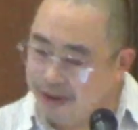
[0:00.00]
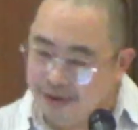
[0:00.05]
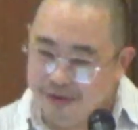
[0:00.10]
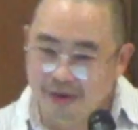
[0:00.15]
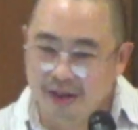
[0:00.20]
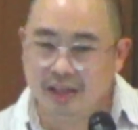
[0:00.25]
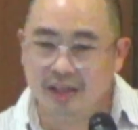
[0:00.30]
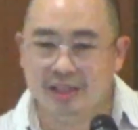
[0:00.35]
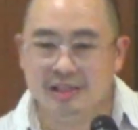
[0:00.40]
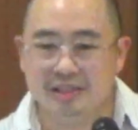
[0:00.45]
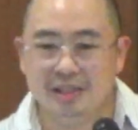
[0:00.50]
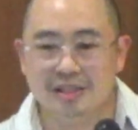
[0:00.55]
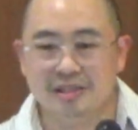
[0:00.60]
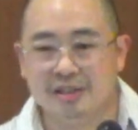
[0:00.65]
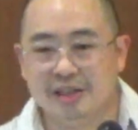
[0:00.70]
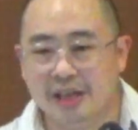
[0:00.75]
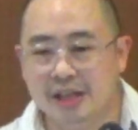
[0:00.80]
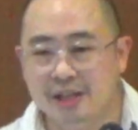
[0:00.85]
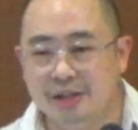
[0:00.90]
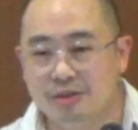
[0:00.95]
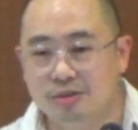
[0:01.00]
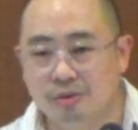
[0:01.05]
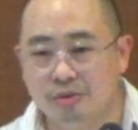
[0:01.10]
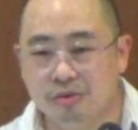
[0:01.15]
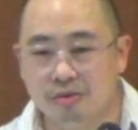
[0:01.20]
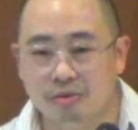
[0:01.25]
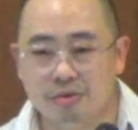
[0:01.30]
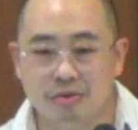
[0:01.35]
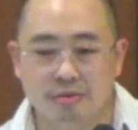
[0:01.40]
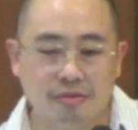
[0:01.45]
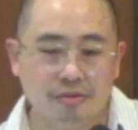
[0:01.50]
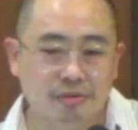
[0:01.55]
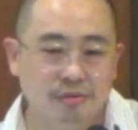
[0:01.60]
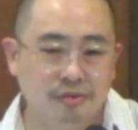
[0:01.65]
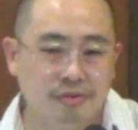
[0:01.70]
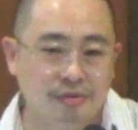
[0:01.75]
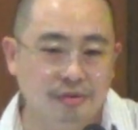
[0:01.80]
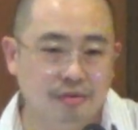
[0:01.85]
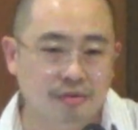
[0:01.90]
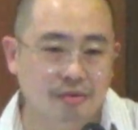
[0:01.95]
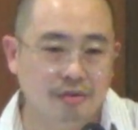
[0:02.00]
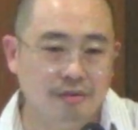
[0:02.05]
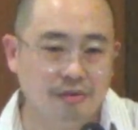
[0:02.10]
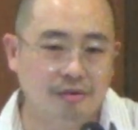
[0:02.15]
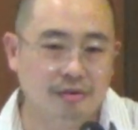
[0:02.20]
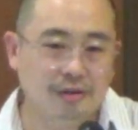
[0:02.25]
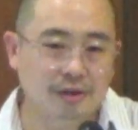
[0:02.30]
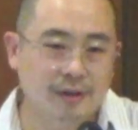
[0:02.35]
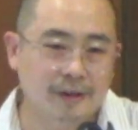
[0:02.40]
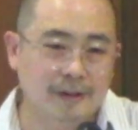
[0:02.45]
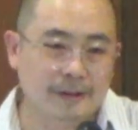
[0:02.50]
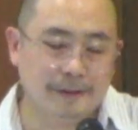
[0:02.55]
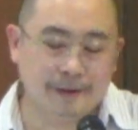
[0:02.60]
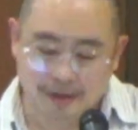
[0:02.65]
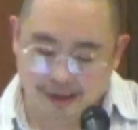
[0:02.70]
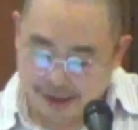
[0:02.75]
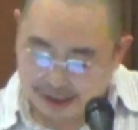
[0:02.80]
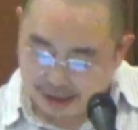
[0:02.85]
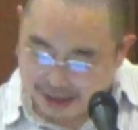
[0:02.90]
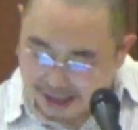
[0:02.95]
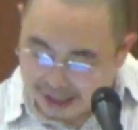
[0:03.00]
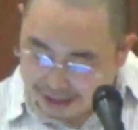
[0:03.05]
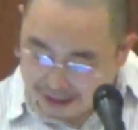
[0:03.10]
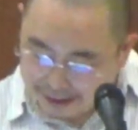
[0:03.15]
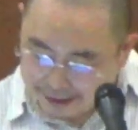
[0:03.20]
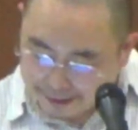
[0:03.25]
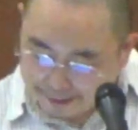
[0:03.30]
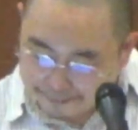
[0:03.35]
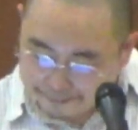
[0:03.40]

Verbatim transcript: reading since grade 2. Right?